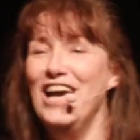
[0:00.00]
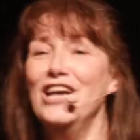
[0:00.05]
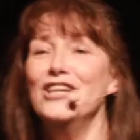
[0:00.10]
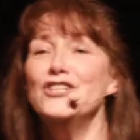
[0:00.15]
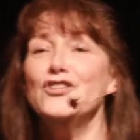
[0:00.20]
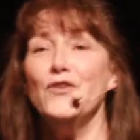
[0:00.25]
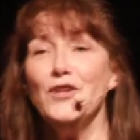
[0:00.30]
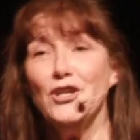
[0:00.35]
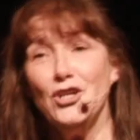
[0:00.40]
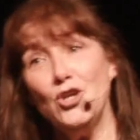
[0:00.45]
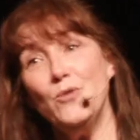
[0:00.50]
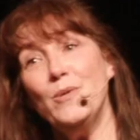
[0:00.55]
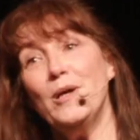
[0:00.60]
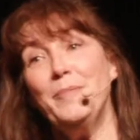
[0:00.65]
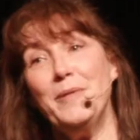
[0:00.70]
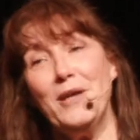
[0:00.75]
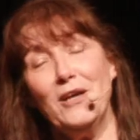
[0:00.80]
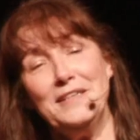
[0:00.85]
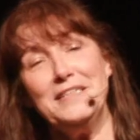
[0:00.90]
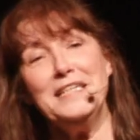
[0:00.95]
So that you will
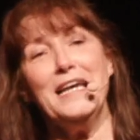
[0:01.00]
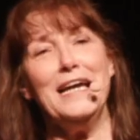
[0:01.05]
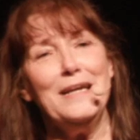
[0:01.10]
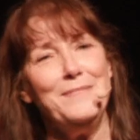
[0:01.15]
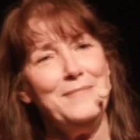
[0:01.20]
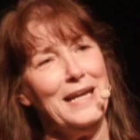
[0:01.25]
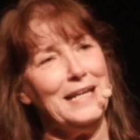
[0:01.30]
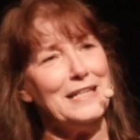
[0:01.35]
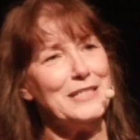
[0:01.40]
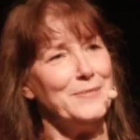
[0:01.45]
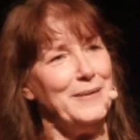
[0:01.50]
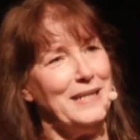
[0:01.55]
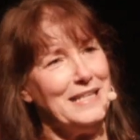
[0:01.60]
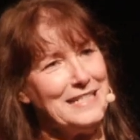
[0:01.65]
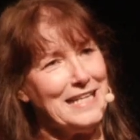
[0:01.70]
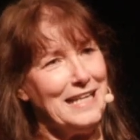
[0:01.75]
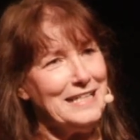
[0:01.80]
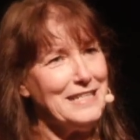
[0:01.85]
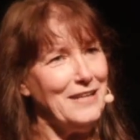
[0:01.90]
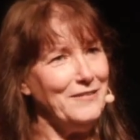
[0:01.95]
be on time next week.
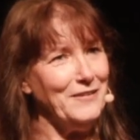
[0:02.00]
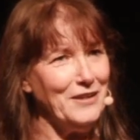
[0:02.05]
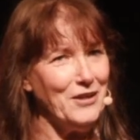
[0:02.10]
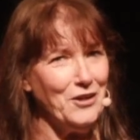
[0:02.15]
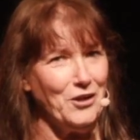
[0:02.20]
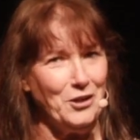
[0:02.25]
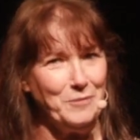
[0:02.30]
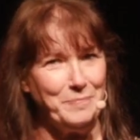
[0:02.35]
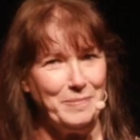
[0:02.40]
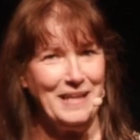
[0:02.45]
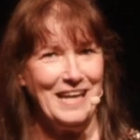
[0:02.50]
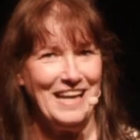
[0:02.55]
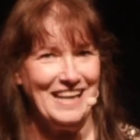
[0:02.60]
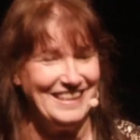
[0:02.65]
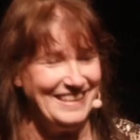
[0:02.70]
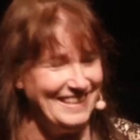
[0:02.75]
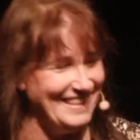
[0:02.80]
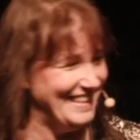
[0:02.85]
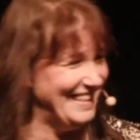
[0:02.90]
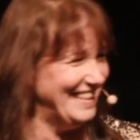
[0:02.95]
Does that sound like a good
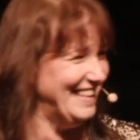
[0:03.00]
plan?